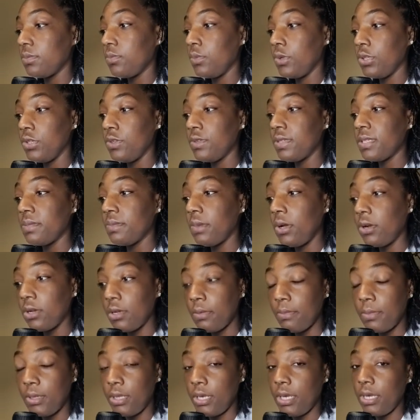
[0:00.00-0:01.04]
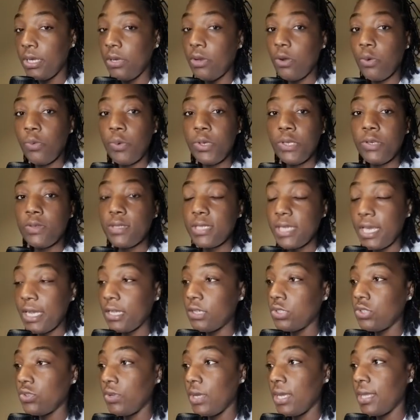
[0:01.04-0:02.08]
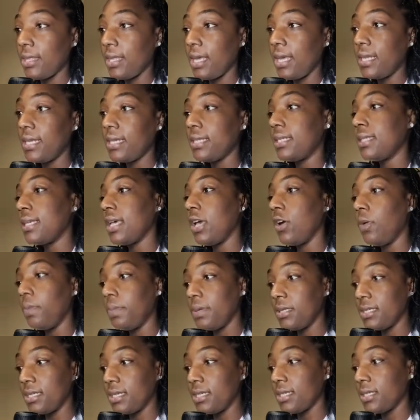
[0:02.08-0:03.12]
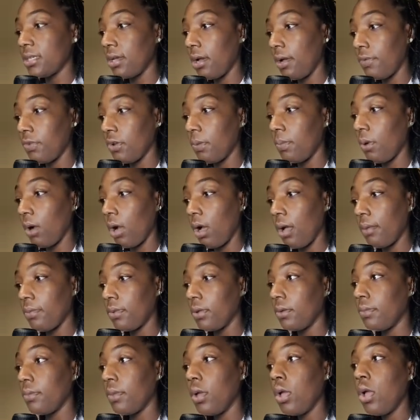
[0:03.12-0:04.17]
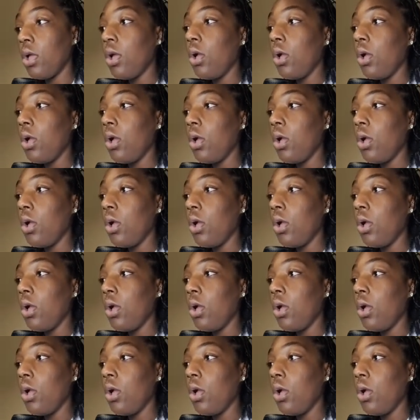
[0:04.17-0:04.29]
when you smoke a blunt or when you take a drink, that is helping to solve your problem.